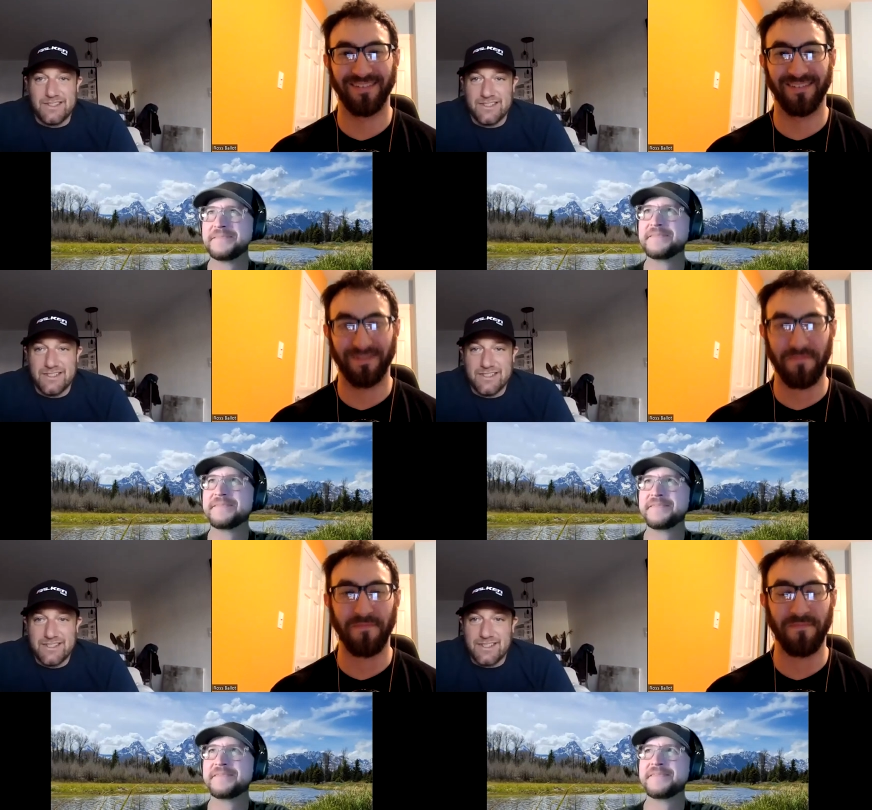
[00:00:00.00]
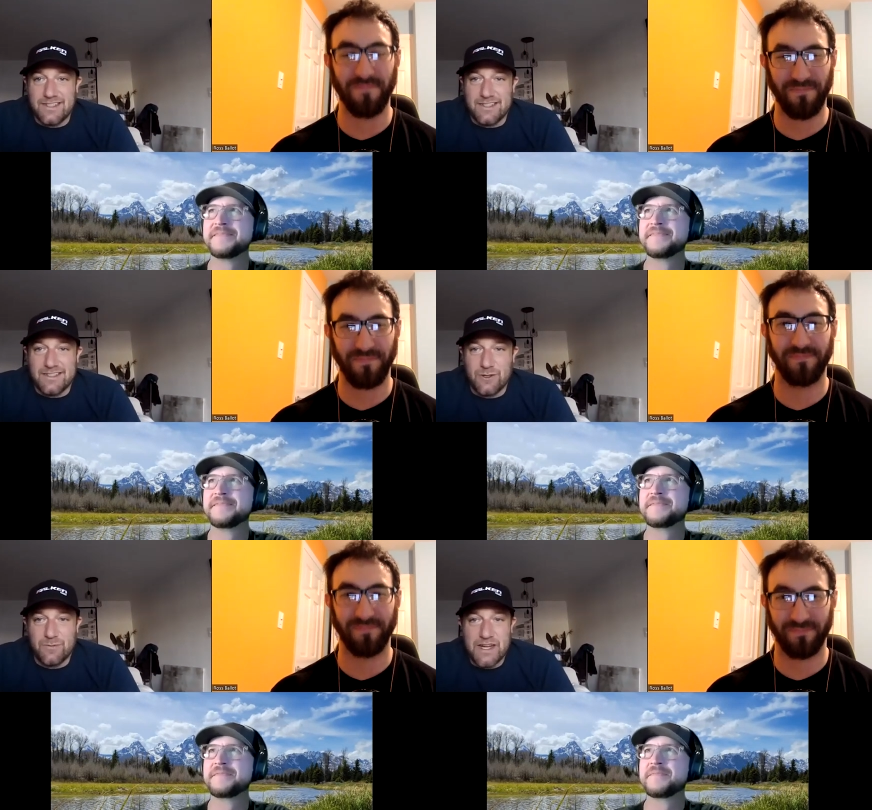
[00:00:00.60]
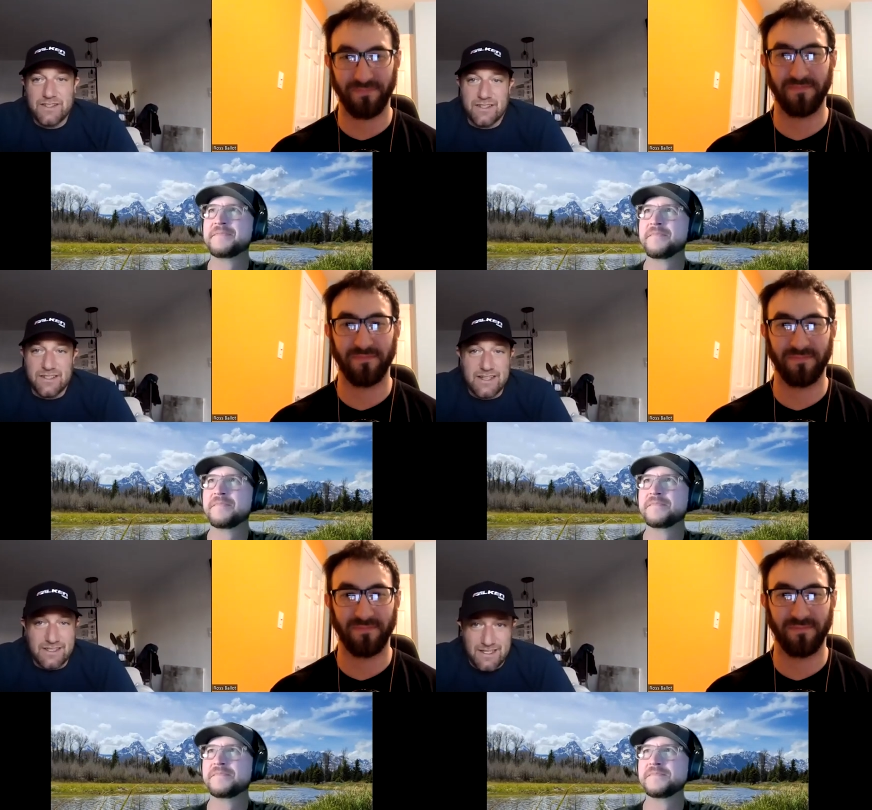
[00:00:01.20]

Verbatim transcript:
Speaker 1: Mm-hmm. and mm-hmm. uh, so it makes it an